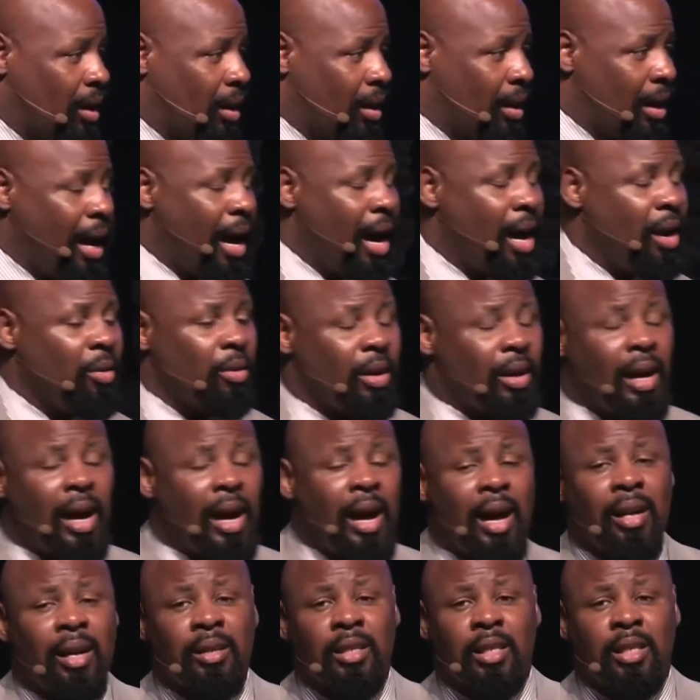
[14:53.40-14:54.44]
God
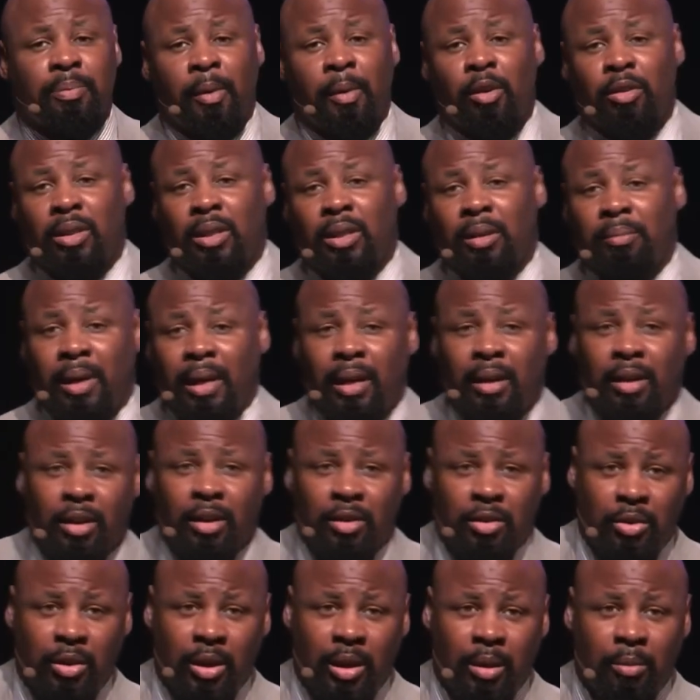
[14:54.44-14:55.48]
God spoke to me in a
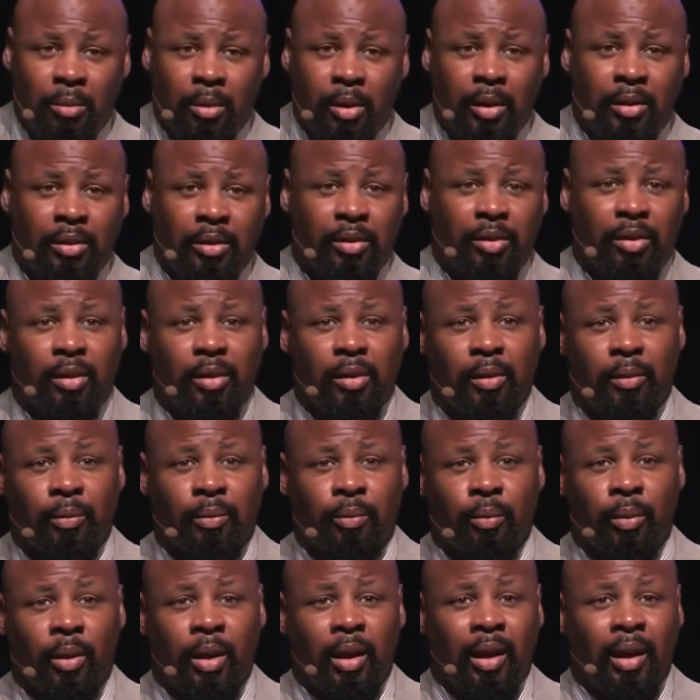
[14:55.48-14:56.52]
dream once,
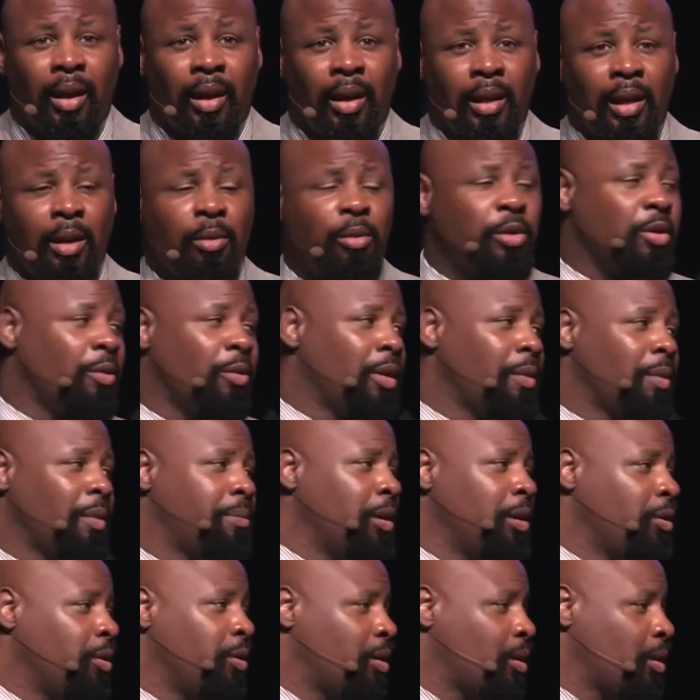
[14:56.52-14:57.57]
and it was a
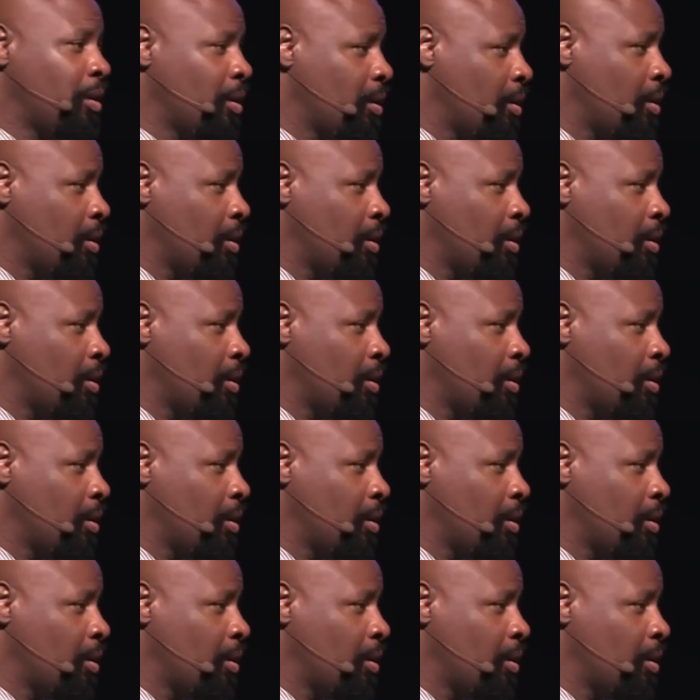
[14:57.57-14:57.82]
rebuke.